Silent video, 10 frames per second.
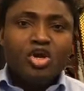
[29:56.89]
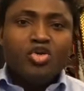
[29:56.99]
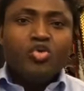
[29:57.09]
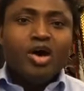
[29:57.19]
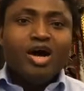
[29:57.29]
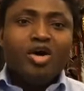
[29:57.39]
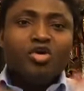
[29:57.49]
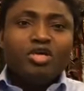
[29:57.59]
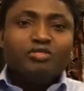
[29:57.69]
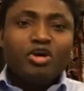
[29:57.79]
You are
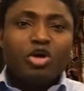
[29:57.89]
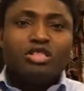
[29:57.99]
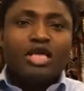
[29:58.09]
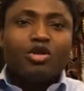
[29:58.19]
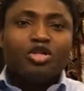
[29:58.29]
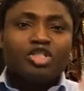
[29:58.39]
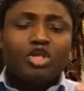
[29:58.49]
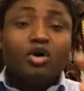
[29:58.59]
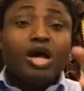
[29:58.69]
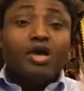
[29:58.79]
always, because they
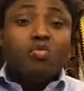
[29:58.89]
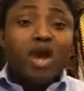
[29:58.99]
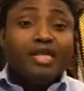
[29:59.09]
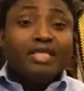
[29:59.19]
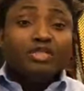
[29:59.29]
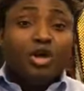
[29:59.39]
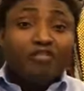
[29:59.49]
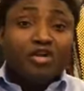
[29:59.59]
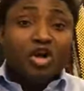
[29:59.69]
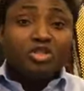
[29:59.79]
continue, when these
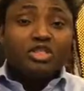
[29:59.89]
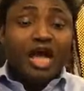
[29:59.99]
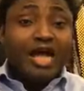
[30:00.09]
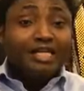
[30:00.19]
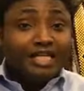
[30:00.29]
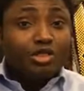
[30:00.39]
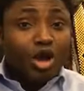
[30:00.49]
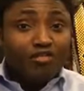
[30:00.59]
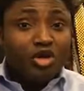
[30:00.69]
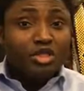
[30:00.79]
governors and this
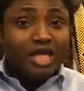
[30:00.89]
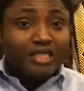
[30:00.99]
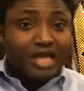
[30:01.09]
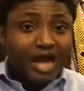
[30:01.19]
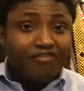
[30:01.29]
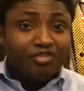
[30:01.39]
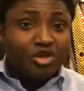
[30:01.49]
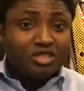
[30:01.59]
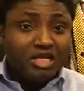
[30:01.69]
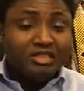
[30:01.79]
governor that have
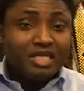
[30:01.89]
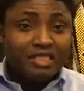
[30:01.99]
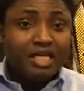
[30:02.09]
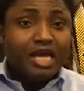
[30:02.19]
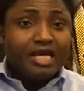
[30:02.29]
Northern State